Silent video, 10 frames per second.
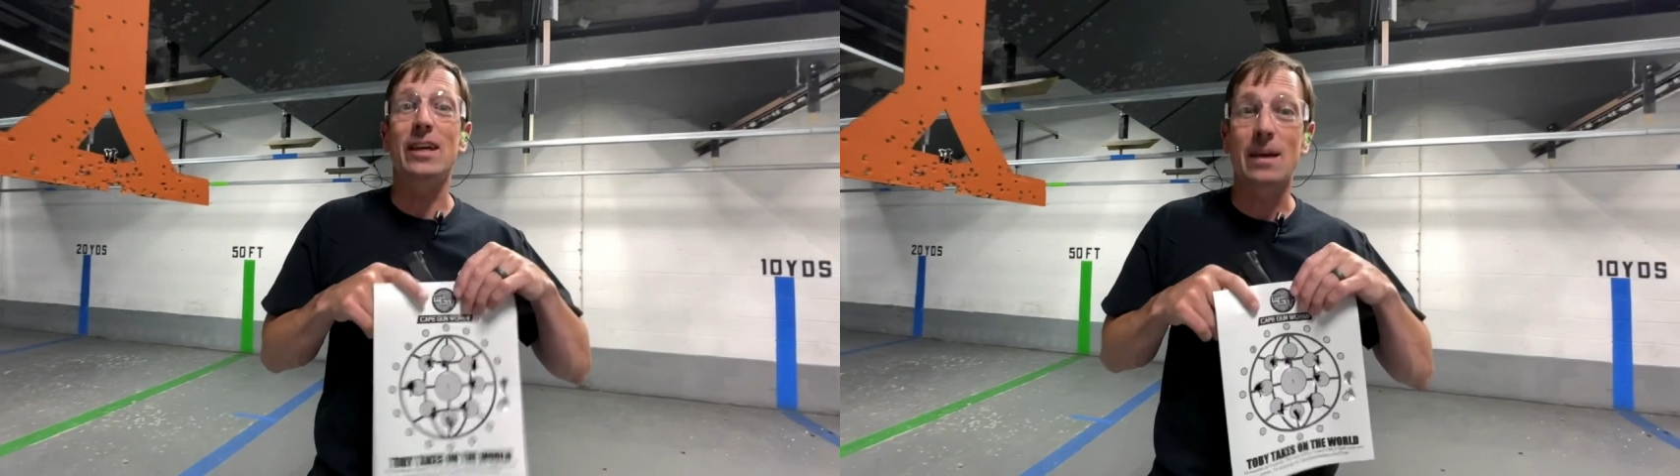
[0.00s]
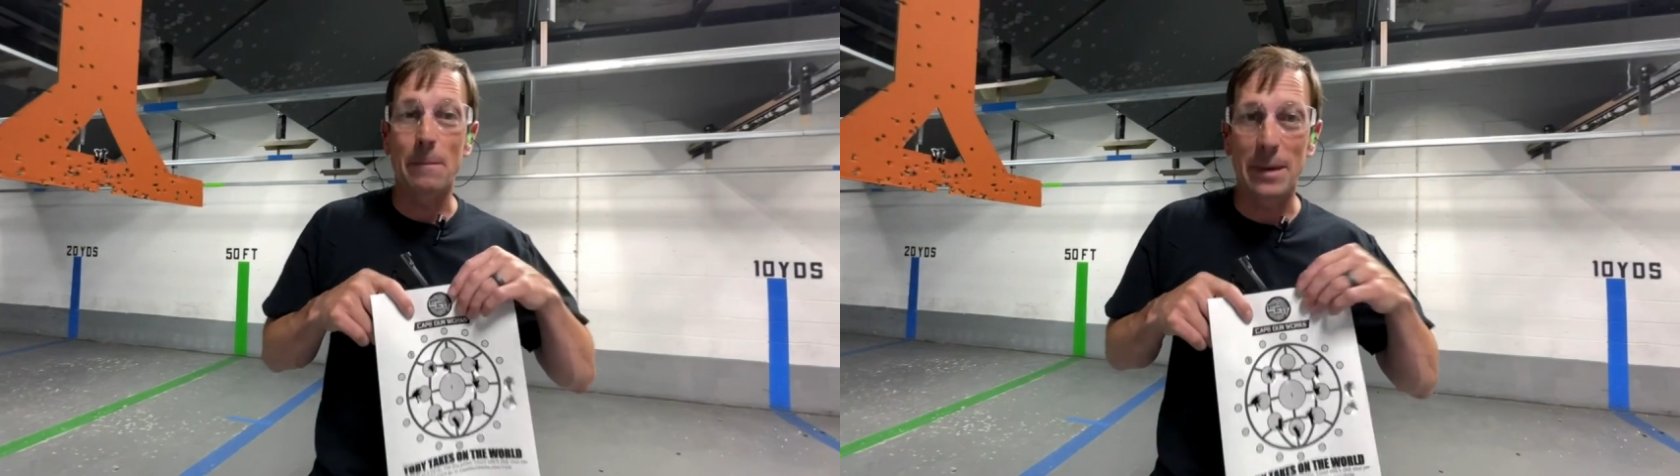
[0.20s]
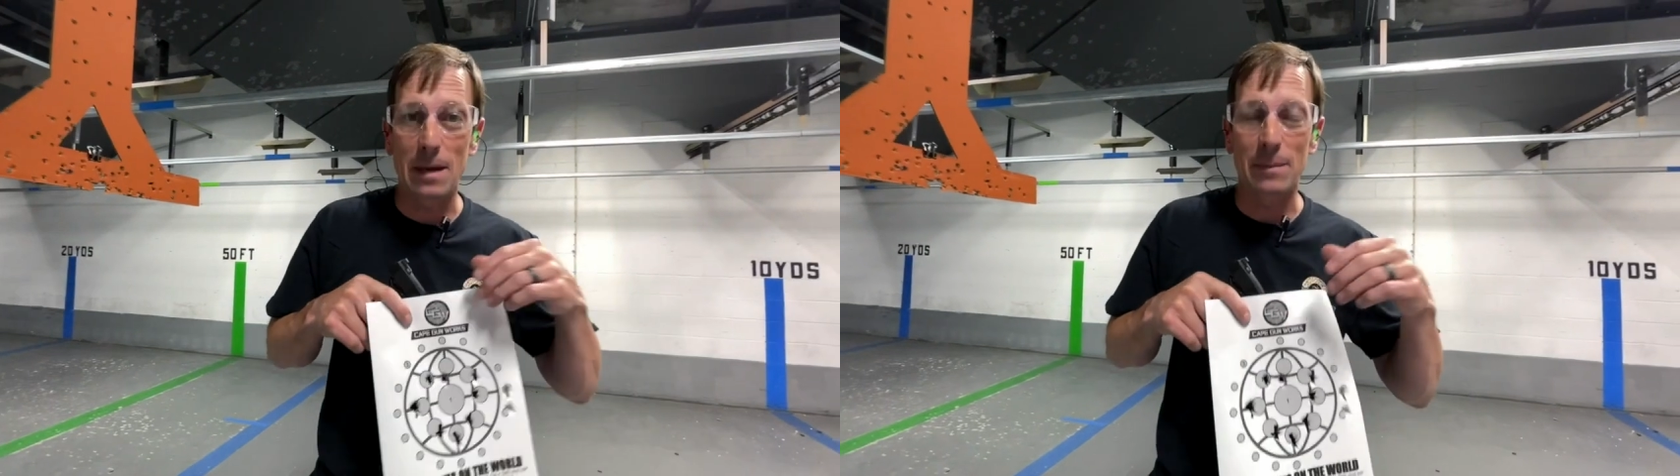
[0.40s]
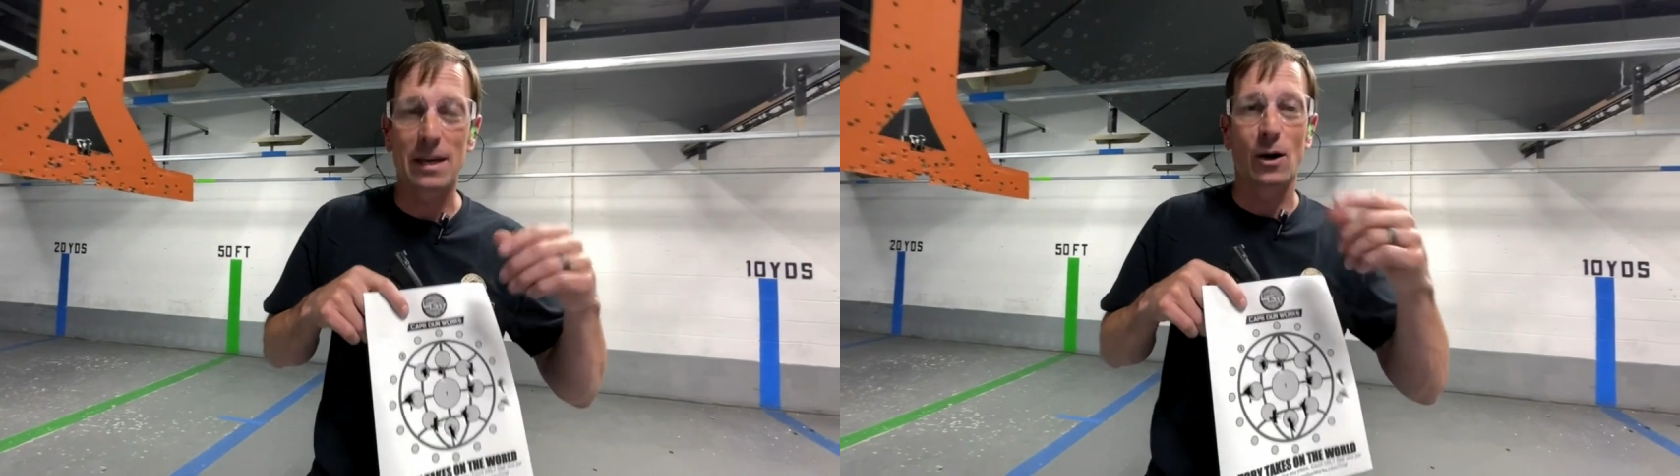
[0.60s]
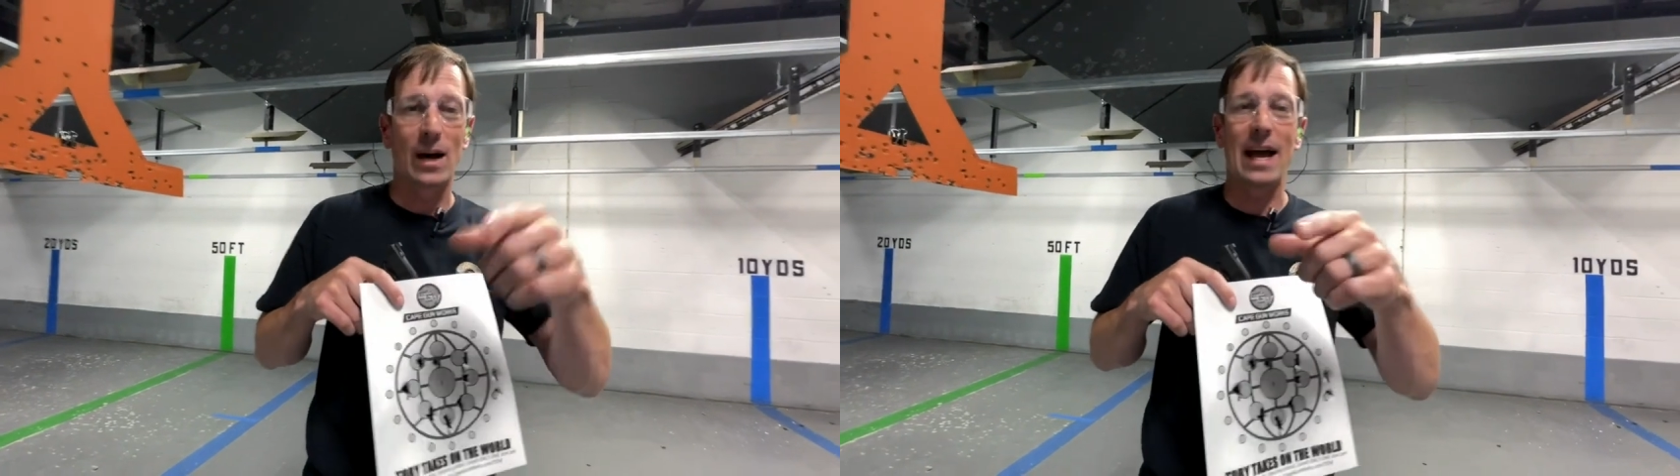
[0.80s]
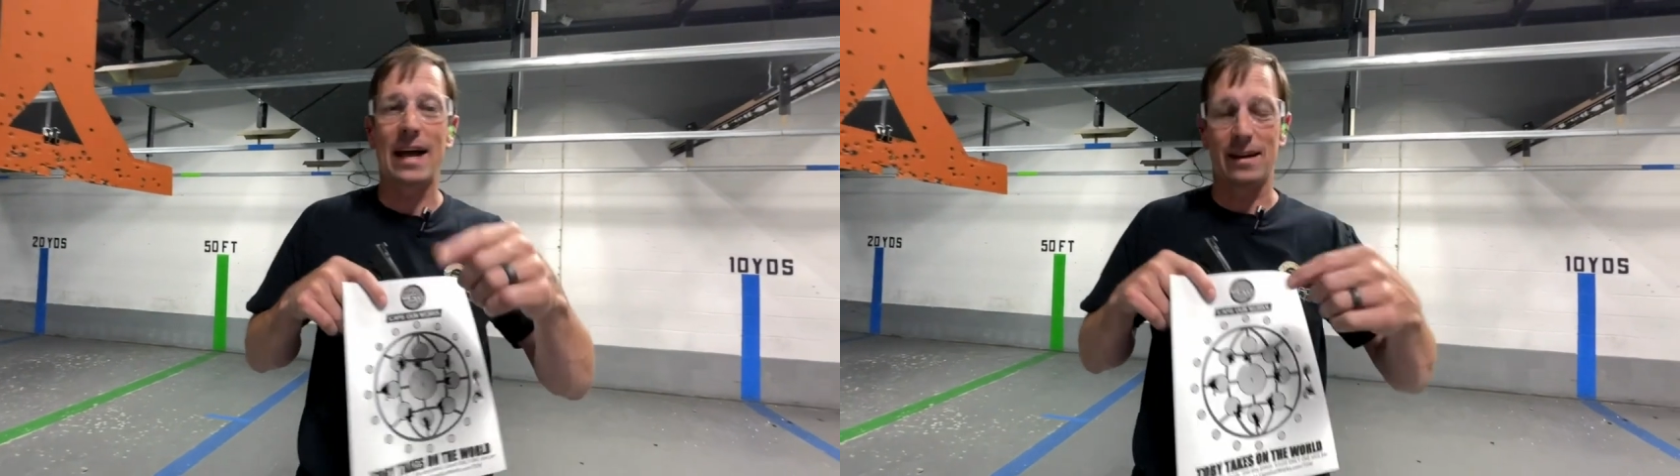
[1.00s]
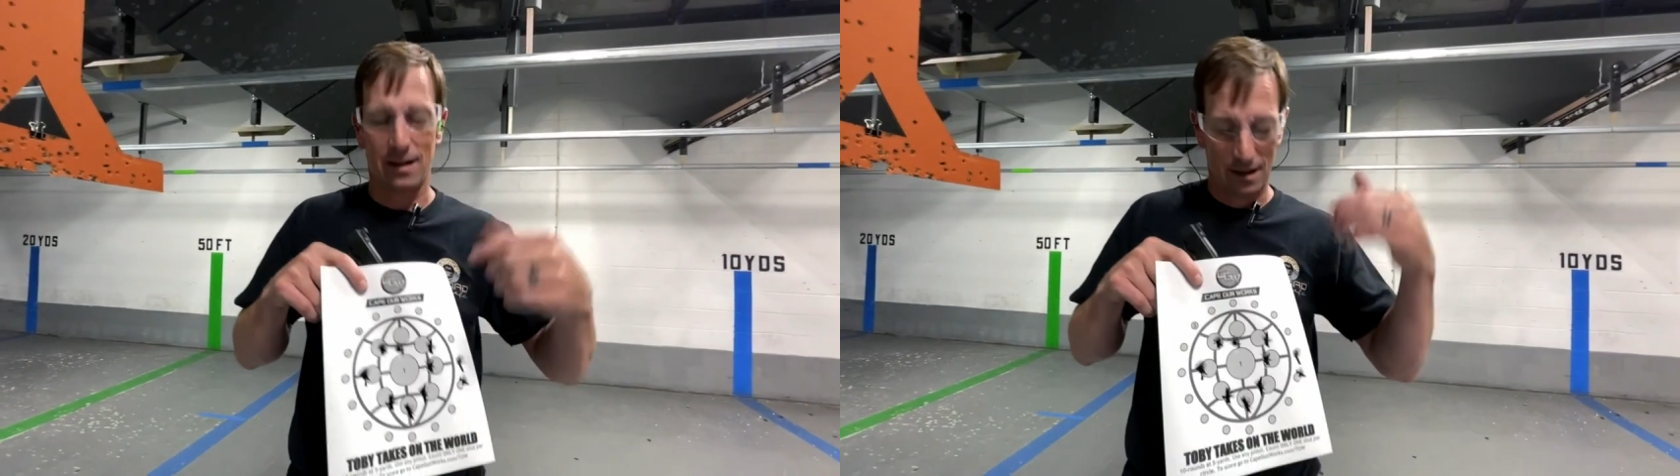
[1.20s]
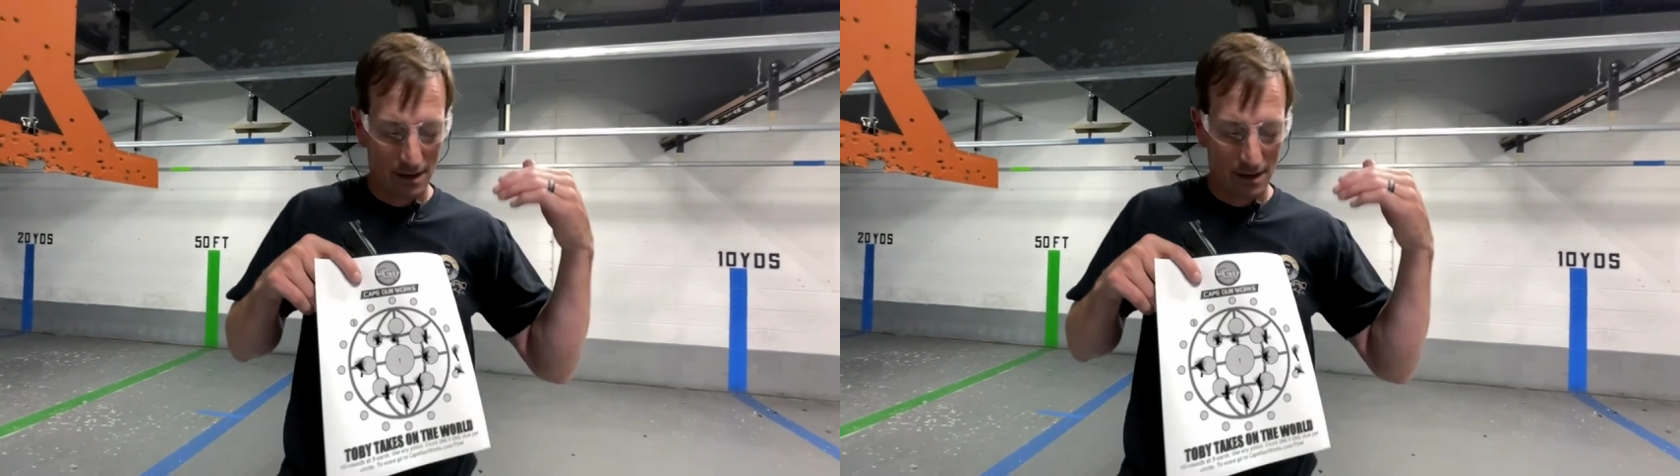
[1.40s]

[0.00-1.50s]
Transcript: you can beat me, go ahead.